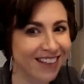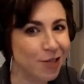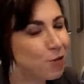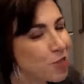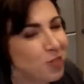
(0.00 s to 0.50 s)

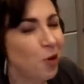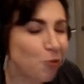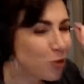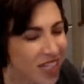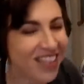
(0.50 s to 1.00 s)
You just
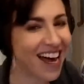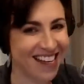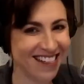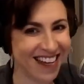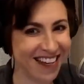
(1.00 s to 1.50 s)
don't
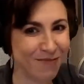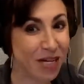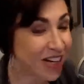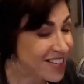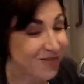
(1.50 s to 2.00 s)
realize it
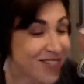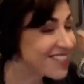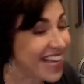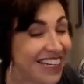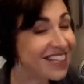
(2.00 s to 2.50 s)
because it was
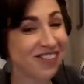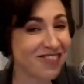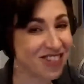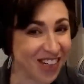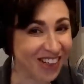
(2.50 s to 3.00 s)
sand in
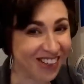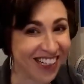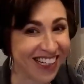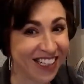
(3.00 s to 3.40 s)
your shoe.